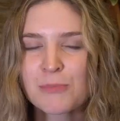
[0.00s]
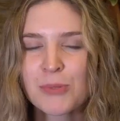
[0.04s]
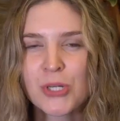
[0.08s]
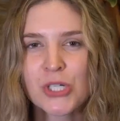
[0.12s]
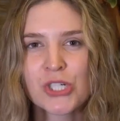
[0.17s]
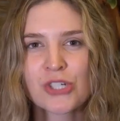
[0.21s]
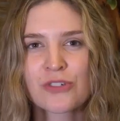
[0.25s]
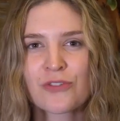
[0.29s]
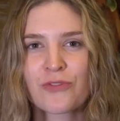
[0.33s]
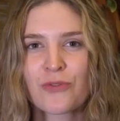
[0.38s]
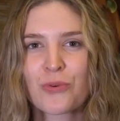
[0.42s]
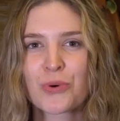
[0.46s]
us
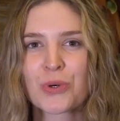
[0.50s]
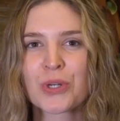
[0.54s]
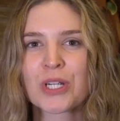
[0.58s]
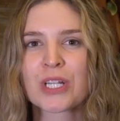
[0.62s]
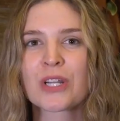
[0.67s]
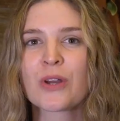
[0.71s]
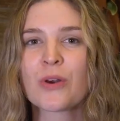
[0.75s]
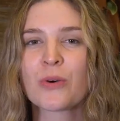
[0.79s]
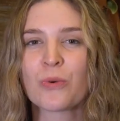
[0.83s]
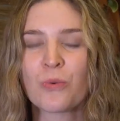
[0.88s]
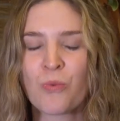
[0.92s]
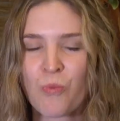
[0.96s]
push
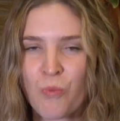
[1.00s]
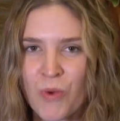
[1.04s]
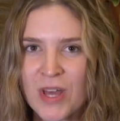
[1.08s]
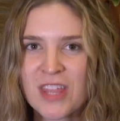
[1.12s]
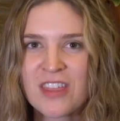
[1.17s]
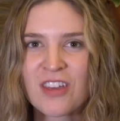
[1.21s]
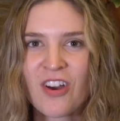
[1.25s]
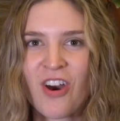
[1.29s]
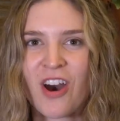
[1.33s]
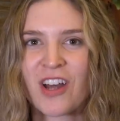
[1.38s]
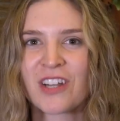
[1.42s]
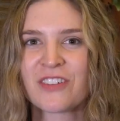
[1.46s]
forward
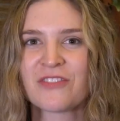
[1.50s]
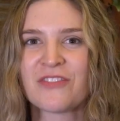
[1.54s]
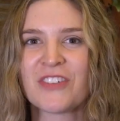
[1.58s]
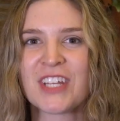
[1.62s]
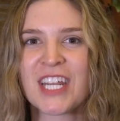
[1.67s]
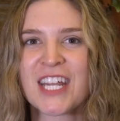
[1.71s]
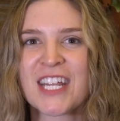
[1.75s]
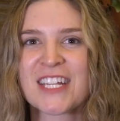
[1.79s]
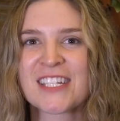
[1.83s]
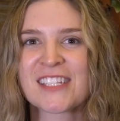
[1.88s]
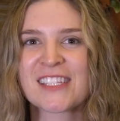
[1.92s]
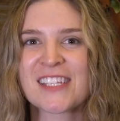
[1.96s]
with
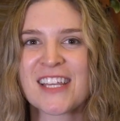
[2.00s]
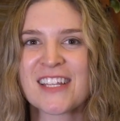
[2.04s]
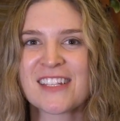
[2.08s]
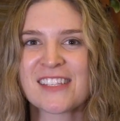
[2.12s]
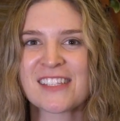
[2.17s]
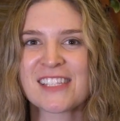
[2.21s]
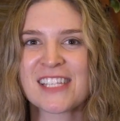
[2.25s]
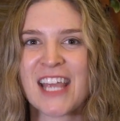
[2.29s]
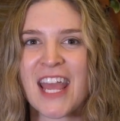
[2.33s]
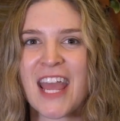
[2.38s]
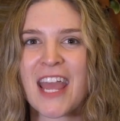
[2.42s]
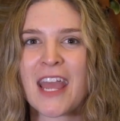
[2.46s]
confidence
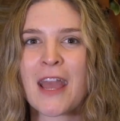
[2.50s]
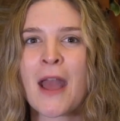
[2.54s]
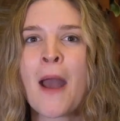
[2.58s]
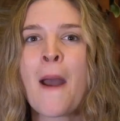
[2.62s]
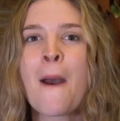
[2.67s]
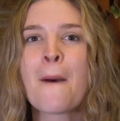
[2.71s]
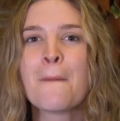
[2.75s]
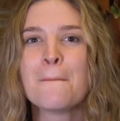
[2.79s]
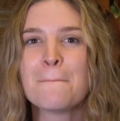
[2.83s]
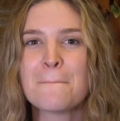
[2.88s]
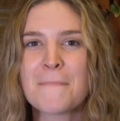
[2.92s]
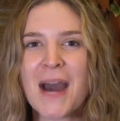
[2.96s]
and say,
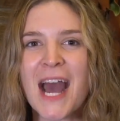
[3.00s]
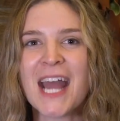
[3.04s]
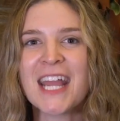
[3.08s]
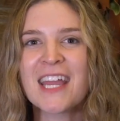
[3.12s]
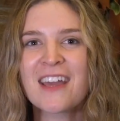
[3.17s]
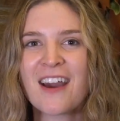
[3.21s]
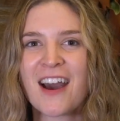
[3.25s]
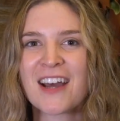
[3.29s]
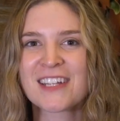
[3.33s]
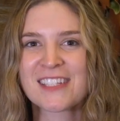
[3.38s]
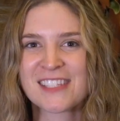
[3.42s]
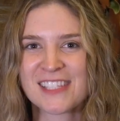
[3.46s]

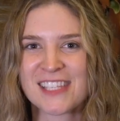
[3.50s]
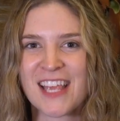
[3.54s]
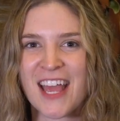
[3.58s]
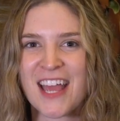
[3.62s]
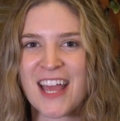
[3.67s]
my God